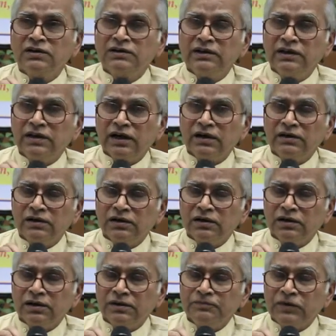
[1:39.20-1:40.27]
the
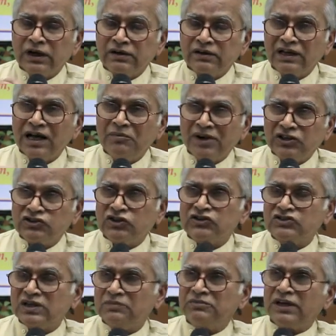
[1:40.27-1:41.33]
economic
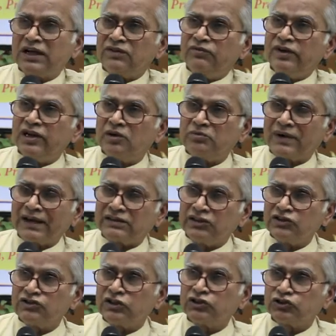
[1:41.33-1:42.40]
system that we are
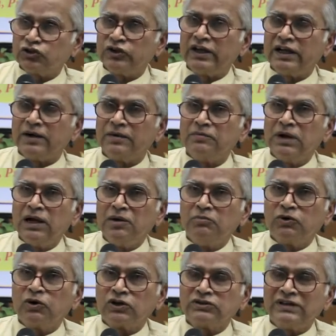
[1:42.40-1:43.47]
practicing today,
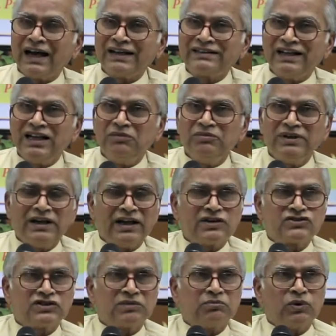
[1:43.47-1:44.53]
because that
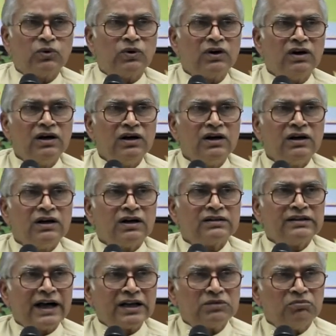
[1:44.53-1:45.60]
eliminates the poor,
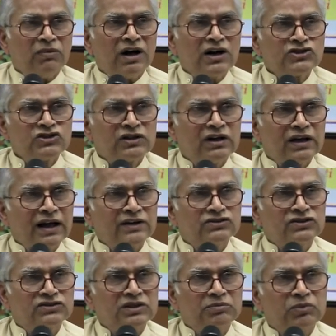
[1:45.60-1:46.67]
that
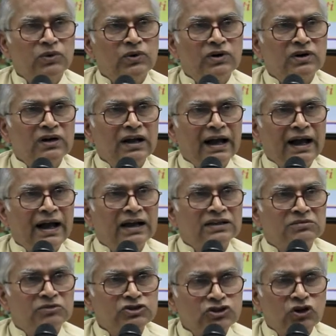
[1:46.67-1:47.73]
marginalizes the poor,
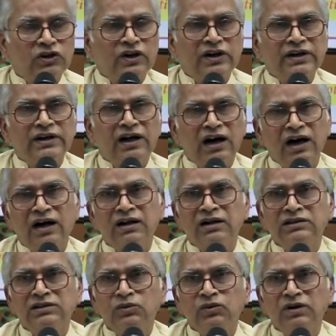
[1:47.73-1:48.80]
and the majority
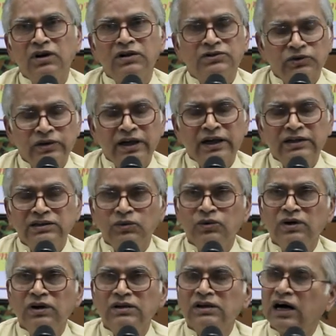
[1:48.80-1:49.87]
are in the world today in the
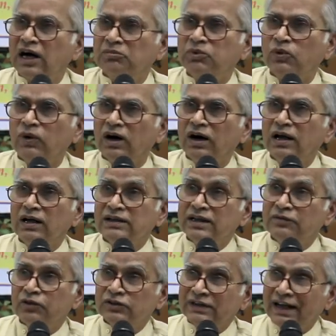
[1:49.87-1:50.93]
world are poor.
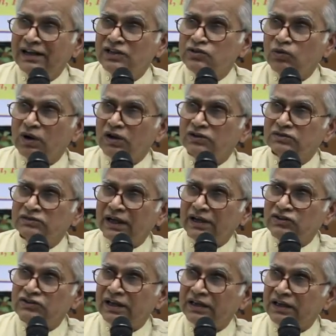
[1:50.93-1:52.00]
Therefore, that is one of the
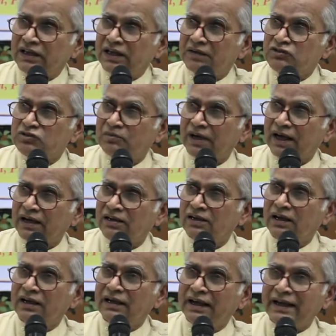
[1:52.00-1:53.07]
things that he comes
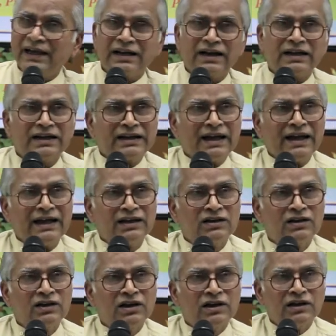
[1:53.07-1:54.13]
back again and
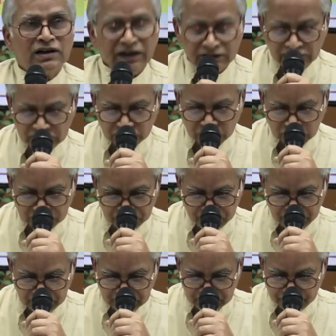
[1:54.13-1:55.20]
again in this
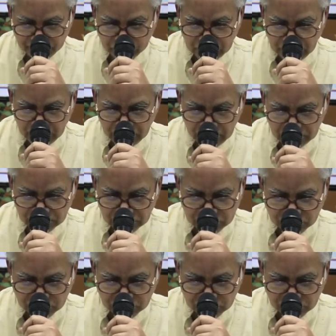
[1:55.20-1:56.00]
document. The